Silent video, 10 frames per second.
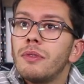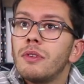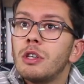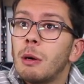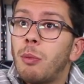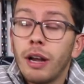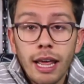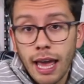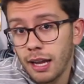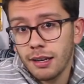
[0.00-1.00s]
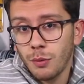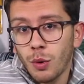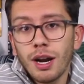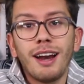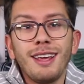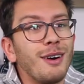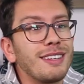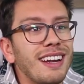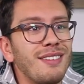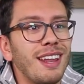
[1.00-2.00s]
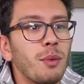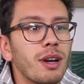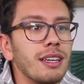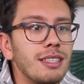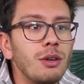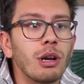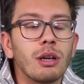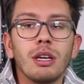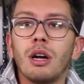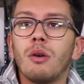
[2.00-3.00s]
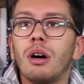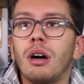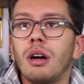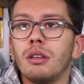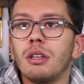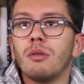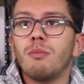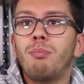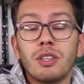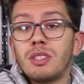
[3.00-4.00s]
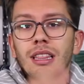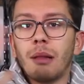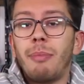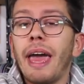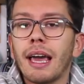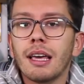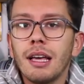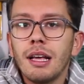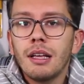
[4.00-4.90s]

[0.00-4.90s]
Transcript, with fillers: You see my point? And we're not, it's not even like we're considering, busting the bank.